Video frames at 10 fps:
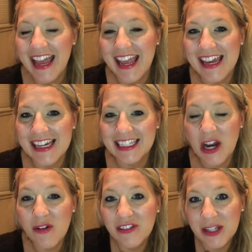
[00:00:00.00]
and
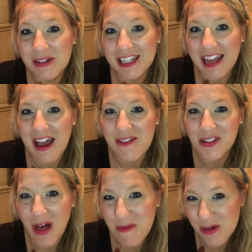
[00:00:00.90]
hopefully we can have
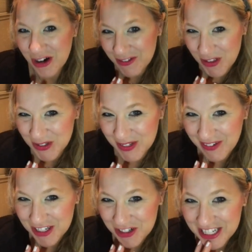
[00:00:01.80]
a lot more of those
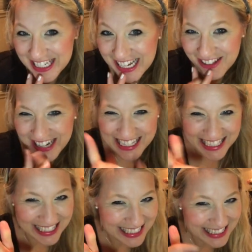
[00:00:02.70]
adventures together, guys.